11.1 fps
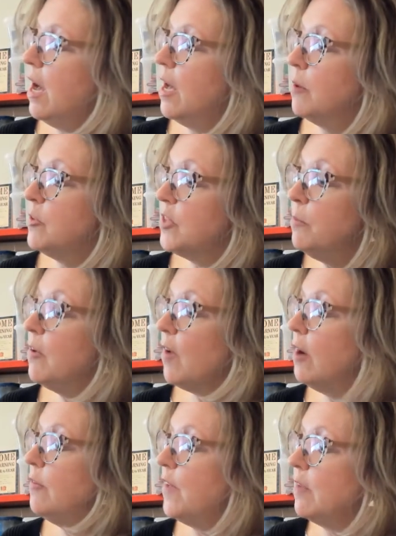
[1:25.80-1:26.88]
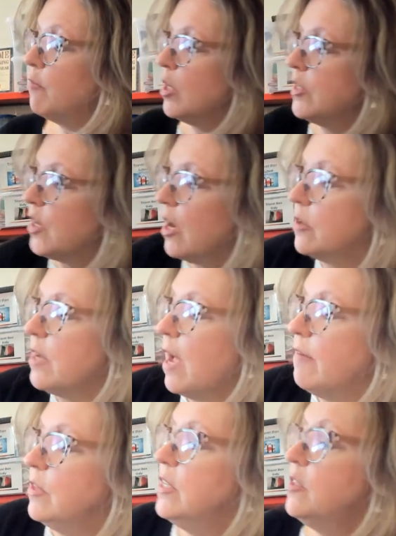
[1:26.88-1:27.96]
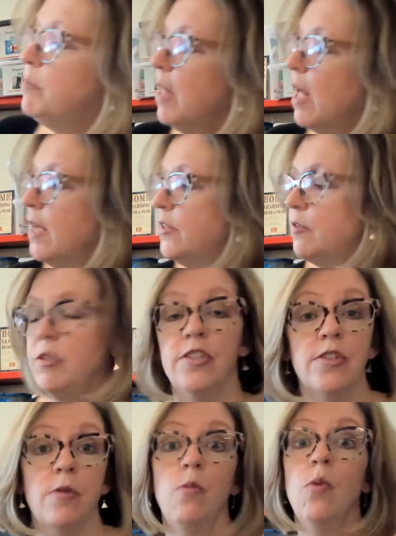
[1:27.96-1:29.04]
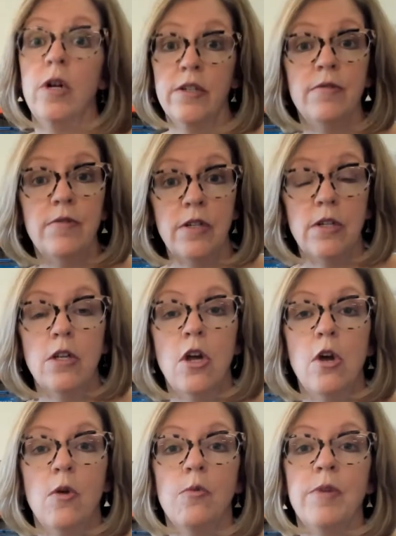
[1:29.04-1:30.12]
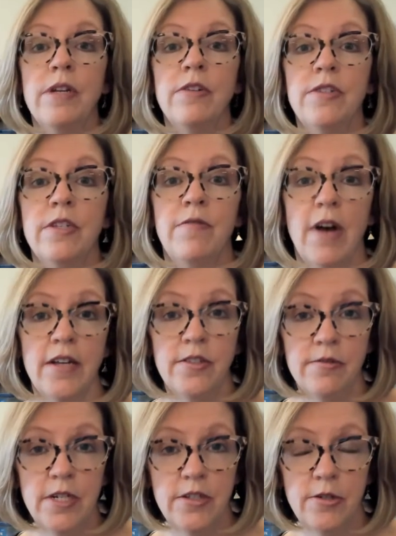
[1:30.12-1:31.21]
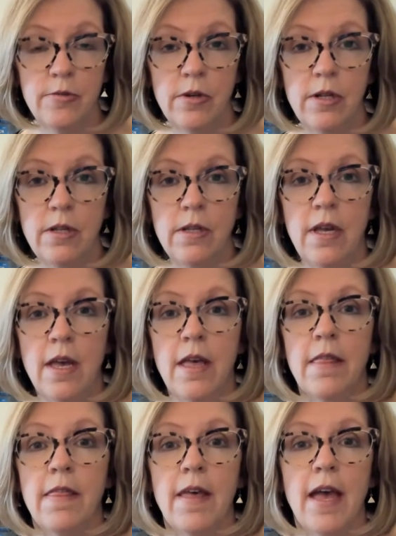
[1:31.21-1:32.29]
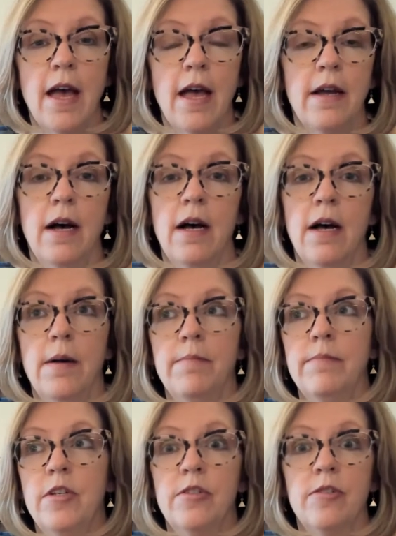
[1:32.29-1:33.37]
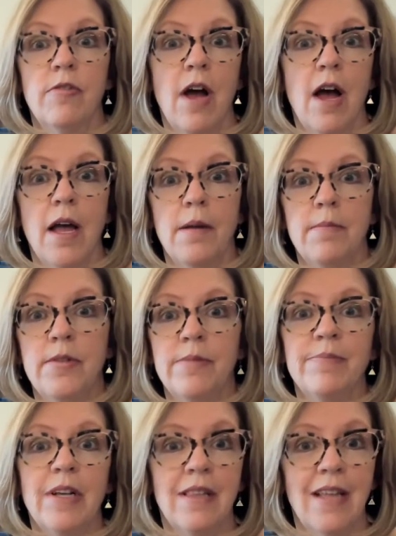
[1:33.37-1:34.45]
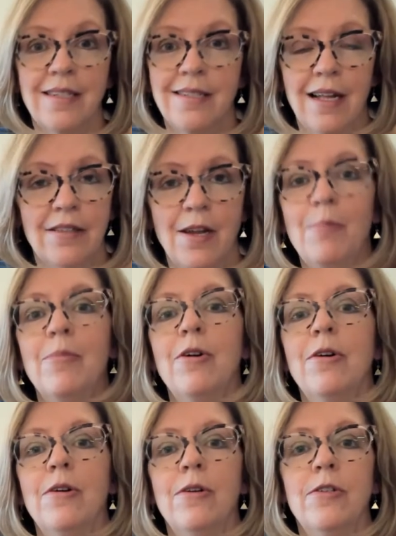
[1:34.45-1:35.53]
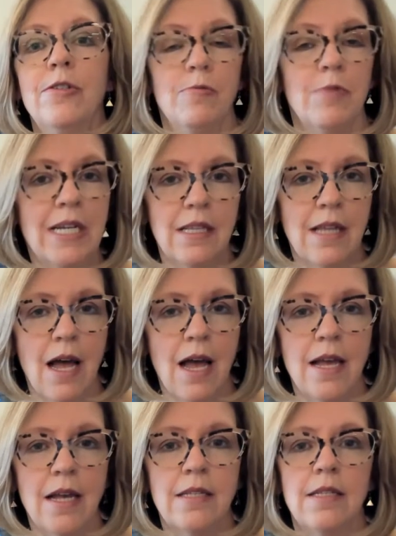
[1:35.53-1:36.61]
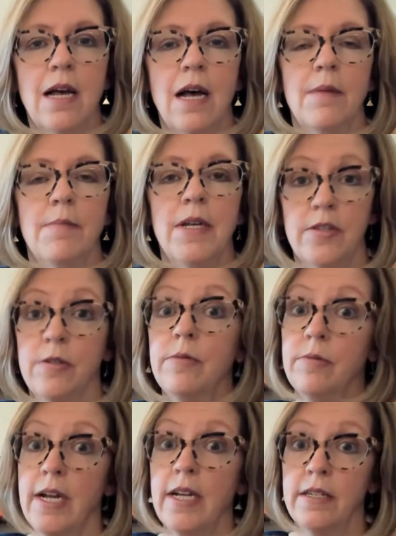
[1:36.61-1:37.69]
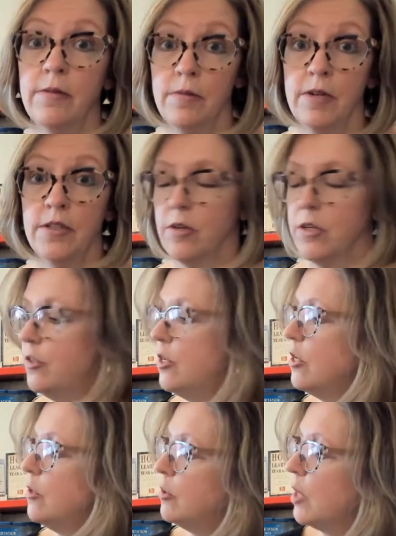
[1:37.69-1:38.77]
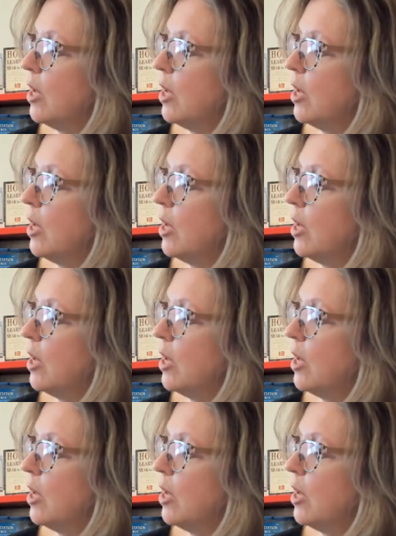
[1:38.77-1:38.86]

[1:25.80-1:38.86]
Some of our favorites are Novelist Plus, which is a wonderful reader's advisory tool that describes Lexile numbers, read-alikes. It's a great resource to use.